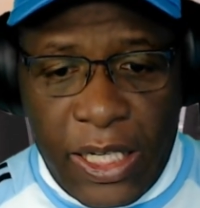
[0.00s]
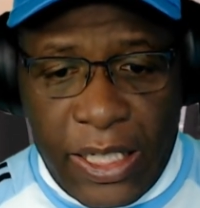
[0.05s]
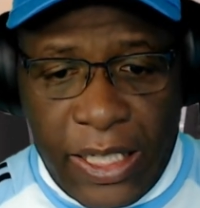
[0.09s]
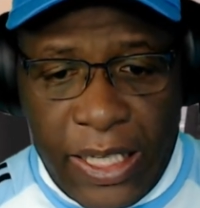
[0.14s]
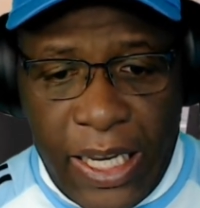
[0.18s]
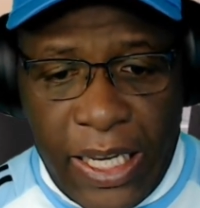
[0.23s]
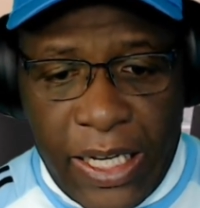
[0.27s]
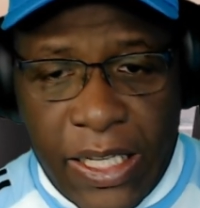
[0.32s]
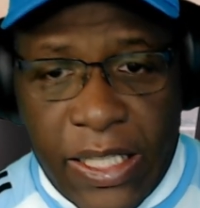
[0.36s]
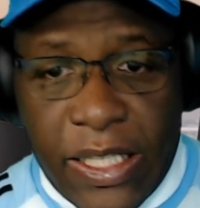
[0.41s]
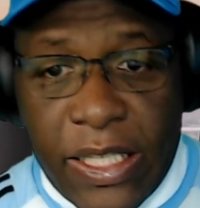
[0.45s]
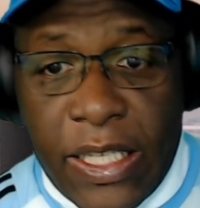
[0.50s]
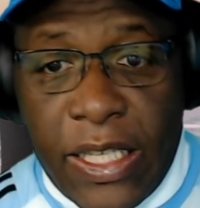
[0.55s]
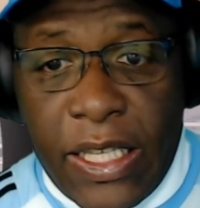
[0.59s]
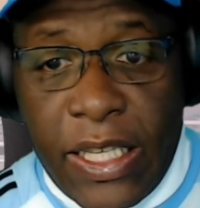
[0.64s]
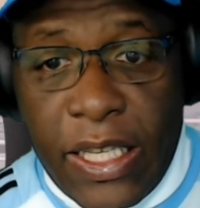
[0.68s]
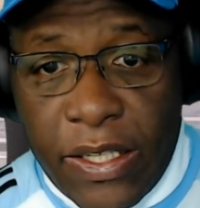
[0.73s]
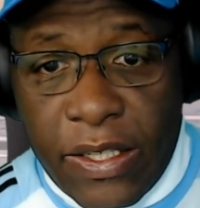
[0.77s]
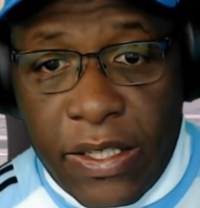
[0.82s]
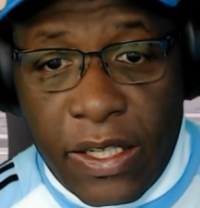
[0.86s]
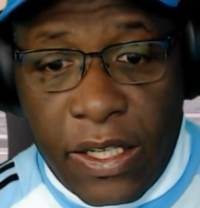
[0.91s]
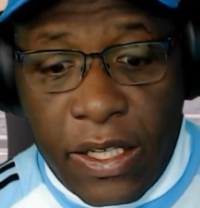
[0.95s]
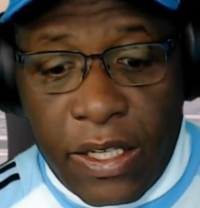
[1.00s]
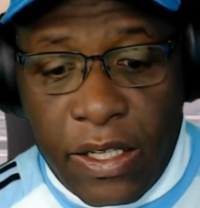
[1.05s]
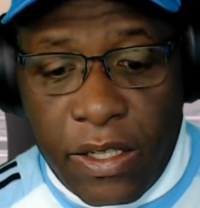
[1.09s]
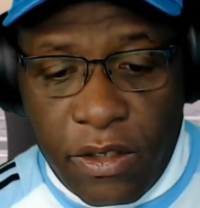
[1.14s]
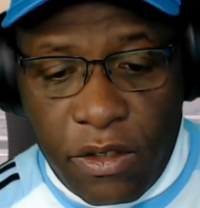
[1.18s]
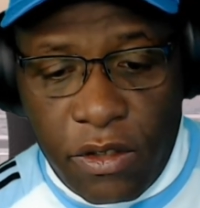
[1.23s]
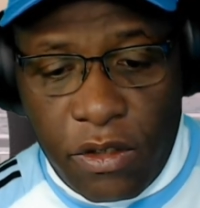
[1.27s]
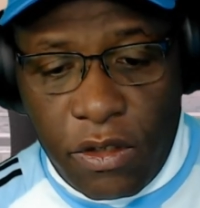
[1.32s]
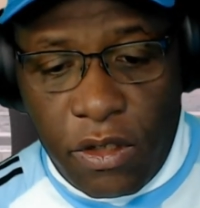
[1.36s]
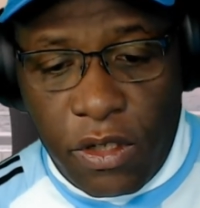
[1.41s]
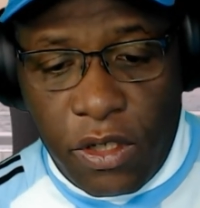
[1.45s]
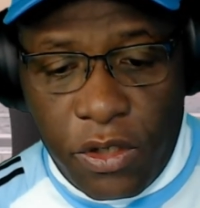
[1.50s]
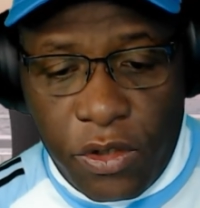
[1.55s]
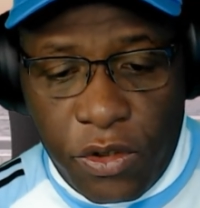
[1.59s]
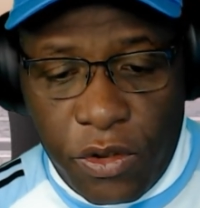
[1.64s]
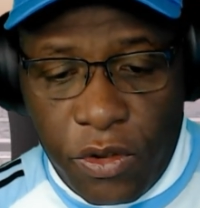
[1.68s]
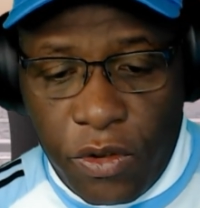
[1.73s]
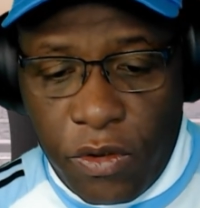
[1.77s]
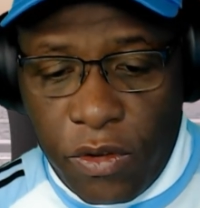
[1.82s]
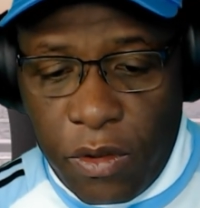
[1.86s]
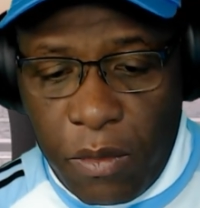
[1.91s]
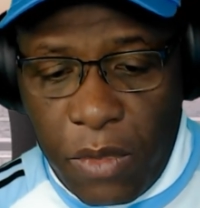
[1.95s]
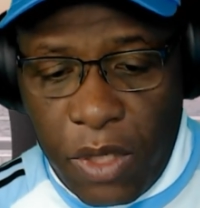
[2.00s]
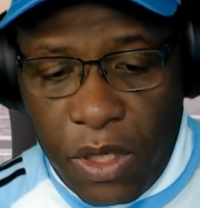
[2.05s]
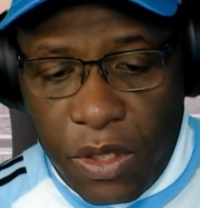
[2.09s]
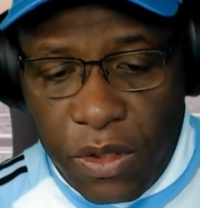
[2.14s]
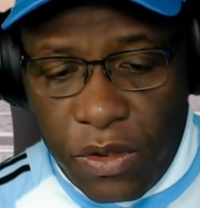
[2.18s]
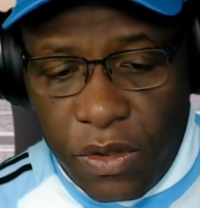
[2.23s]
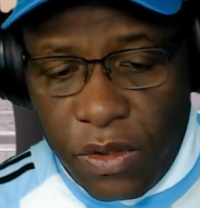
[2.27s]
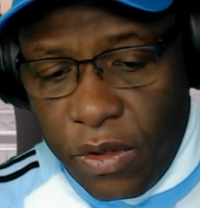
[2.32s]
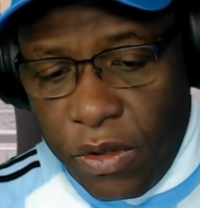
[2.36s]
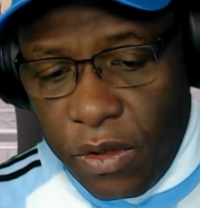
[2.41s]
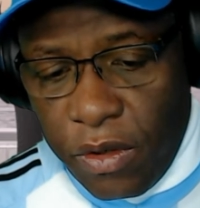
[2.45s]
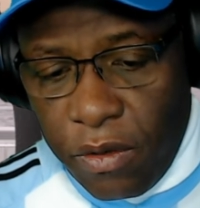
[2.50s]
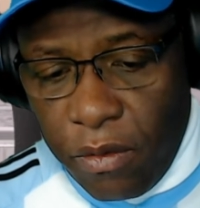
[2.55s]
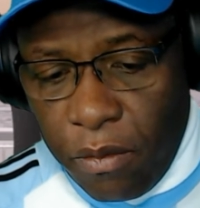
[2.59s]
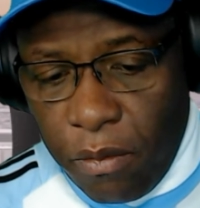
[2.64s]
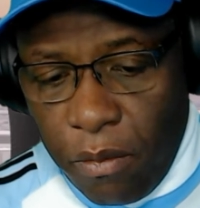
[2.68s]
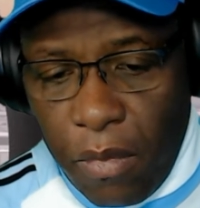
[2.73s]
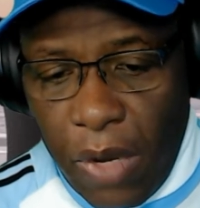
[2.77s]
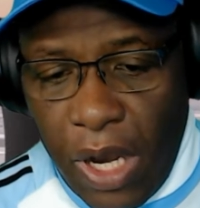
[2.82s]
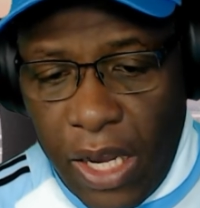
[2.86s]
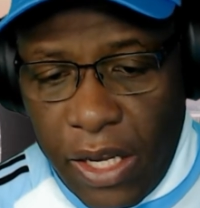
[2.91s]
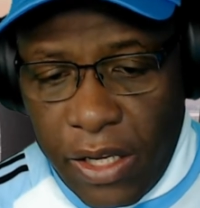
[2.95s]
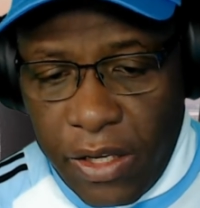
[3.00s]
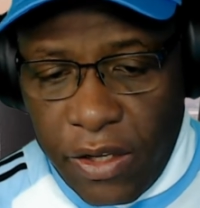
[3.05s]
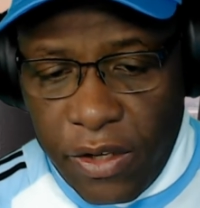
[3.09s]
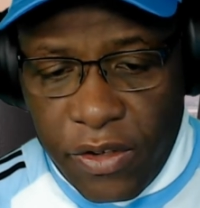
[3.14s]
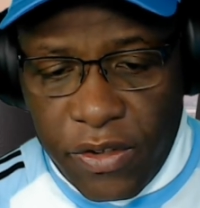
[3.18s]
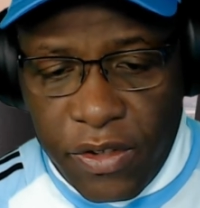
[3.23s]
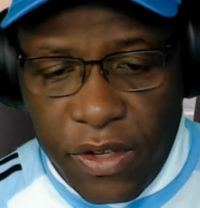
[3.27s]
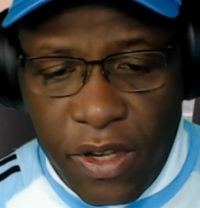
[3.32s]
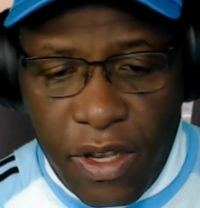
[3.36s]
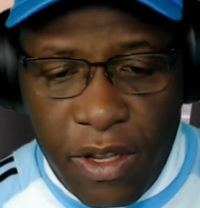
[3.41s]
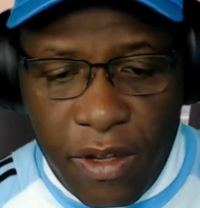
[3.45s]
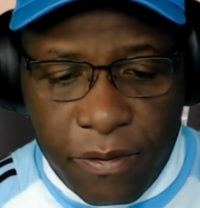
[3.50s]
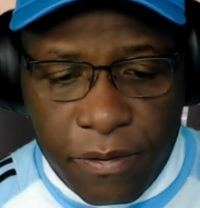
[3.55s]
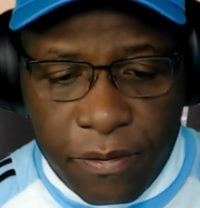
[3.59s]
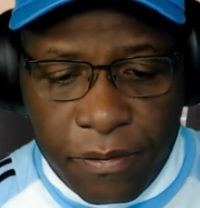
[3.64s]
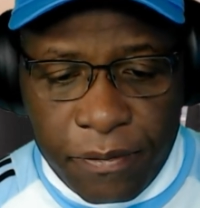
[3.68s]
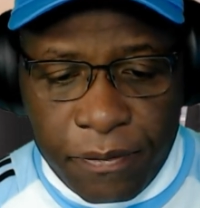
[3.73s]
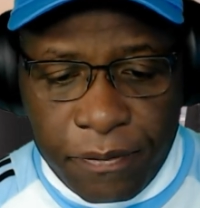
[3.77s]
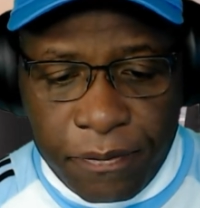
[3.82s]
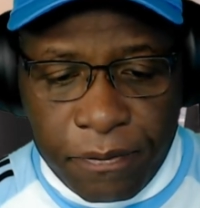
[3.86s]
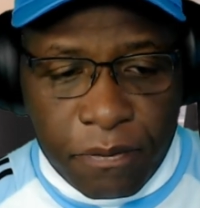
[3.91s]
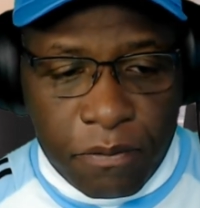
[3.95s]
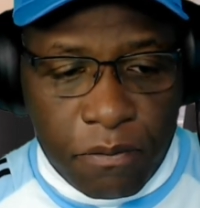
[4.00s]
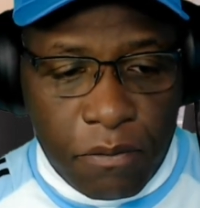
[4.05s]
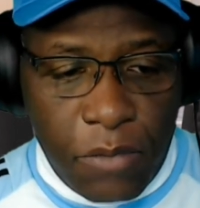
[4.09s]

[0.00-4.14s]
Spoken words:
then again, it's easy to control the mixer by yourself